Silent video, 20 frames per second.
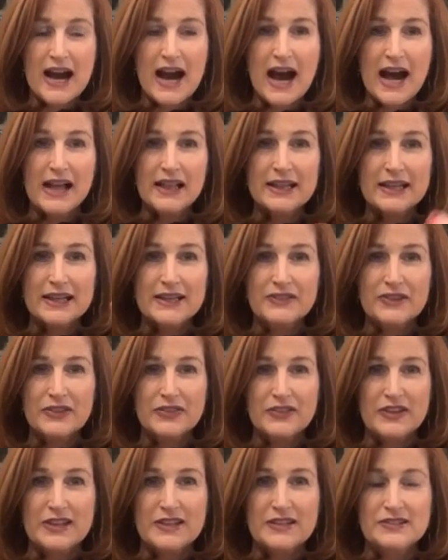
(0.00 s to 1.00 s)
culling
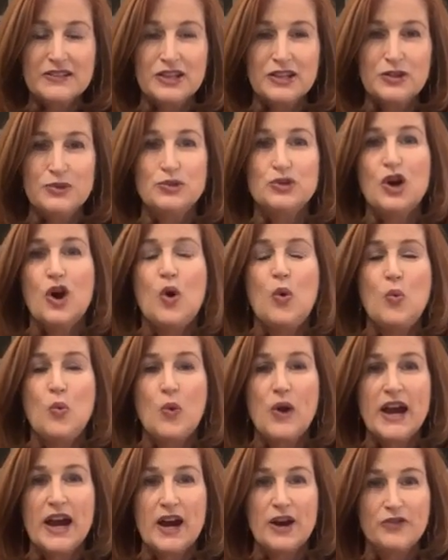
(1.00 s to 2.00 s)
the things that you
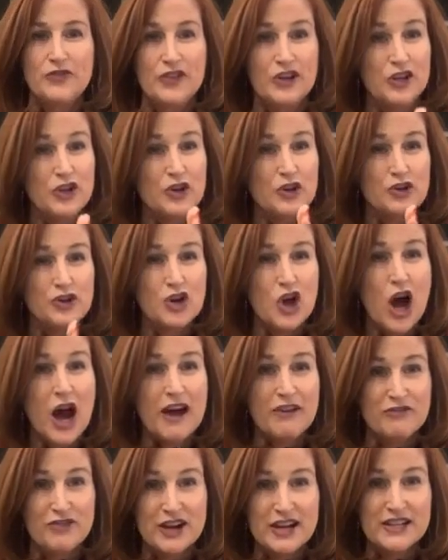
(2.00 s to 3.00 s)
don't wear, that you're
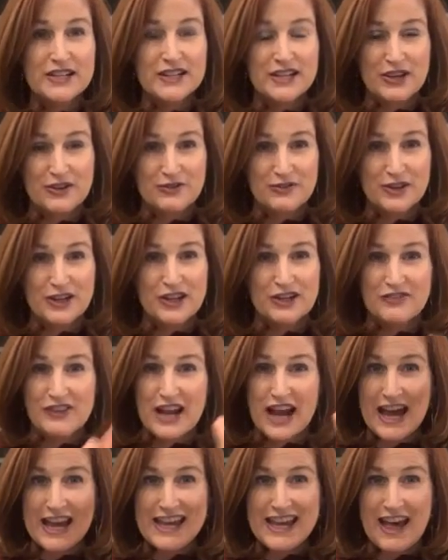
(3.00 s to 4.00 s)
not ready to get rid
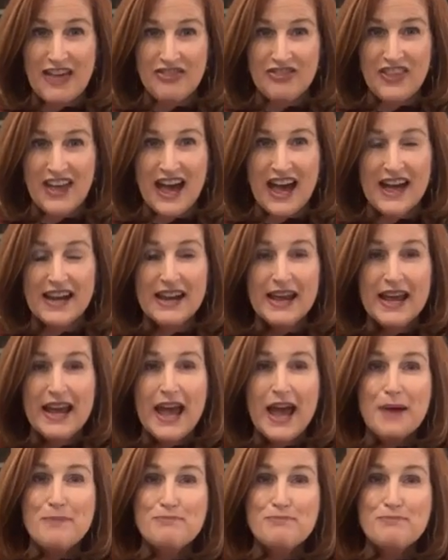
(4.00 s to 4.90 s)
of, and I get that,